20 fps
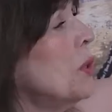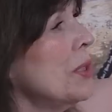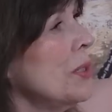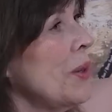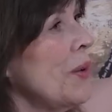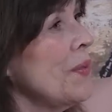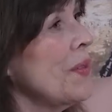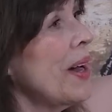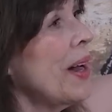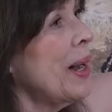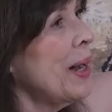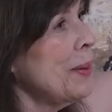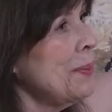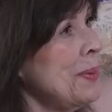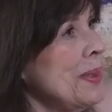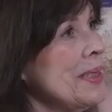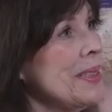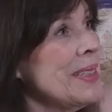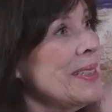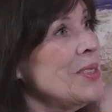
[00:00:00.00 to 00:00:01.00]
one on the
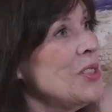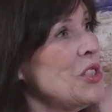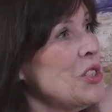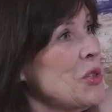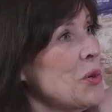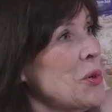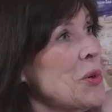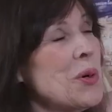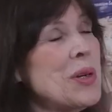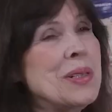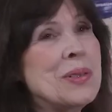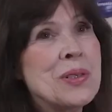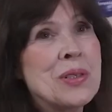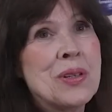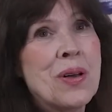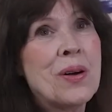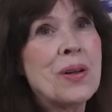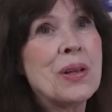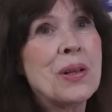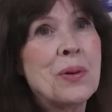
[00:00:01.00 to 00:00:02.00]
opposite shore in
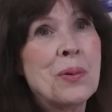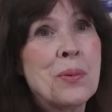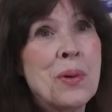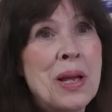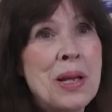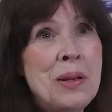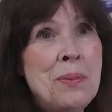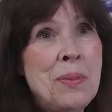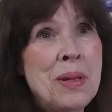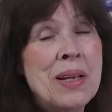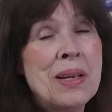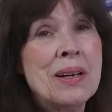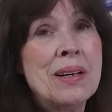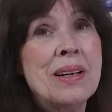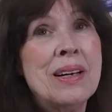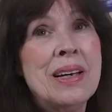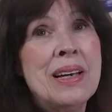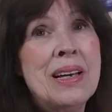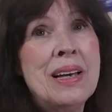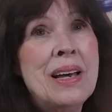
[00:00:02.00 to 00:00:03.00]
Saudi
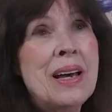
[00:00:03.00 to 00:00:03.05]
Arabia